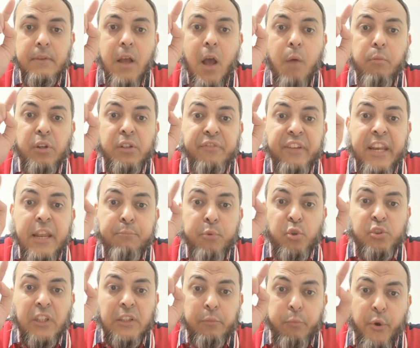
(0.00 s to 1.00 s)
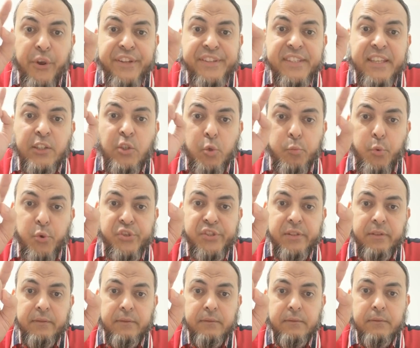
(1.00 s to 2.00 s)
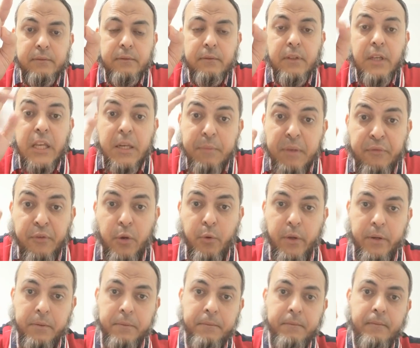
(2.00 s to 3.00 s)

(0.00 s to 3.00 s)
about very important points in your books. Hear me very well.